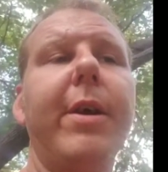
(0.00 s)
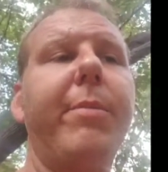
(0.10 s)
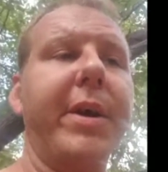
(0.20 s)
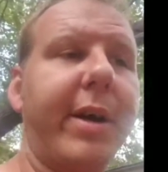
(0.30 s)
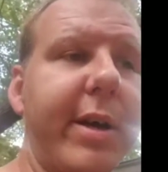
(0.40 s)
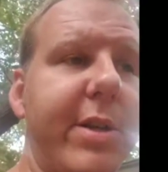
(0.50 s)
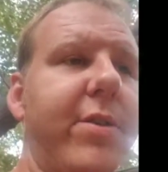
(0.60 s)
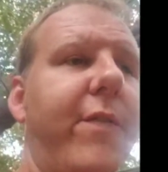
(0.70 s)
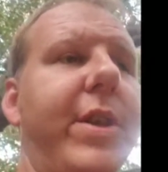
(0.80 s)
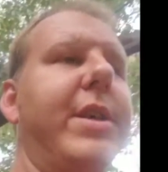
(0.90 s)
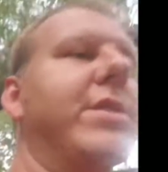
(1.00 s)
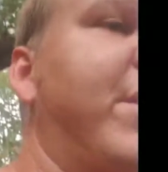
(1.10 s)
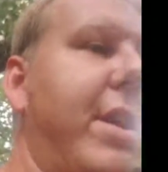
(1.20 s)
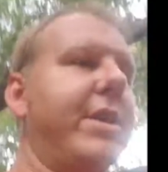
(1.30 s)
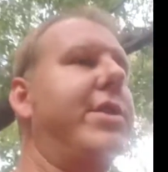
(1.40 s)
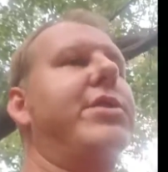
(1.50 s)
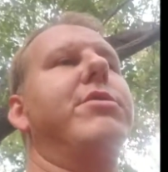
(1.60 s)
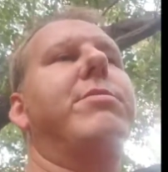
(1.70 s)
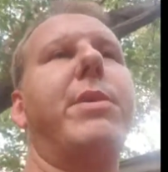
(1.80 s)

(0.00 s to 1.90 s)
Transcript: because of these issues.